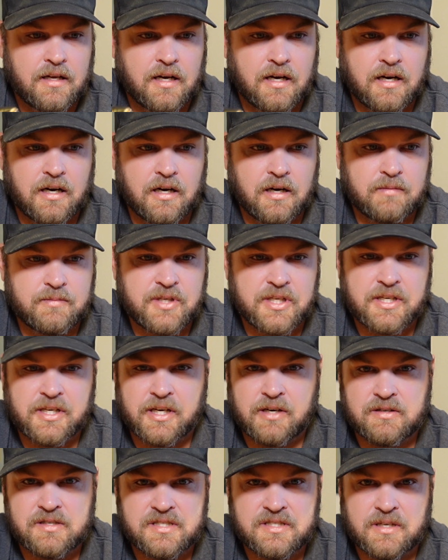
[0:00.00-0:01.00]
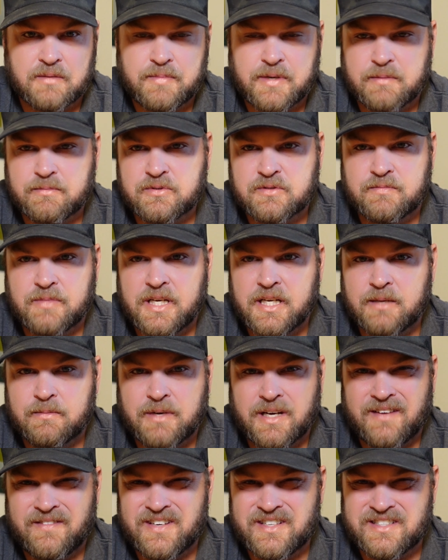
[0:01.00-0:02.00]
You can go to some people's medium
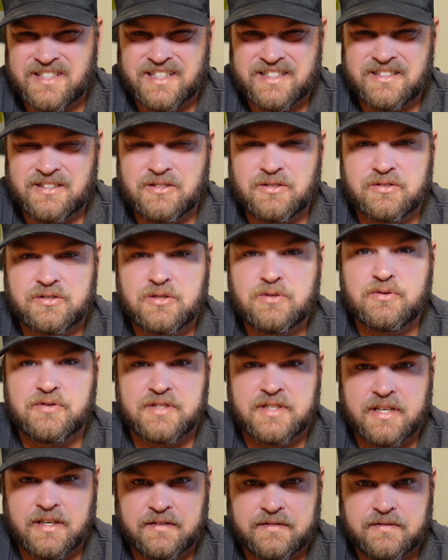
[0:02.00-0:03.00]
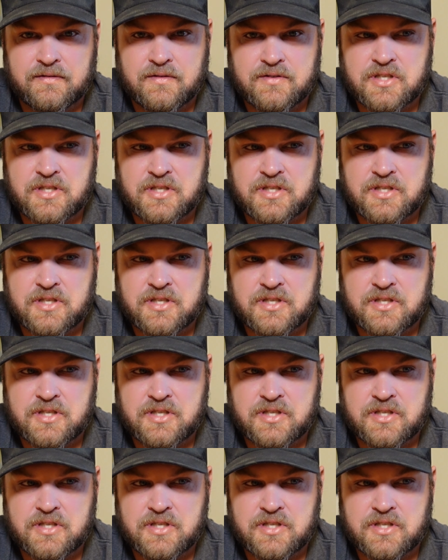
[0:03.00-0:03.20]
heavies and it's a little too stiff.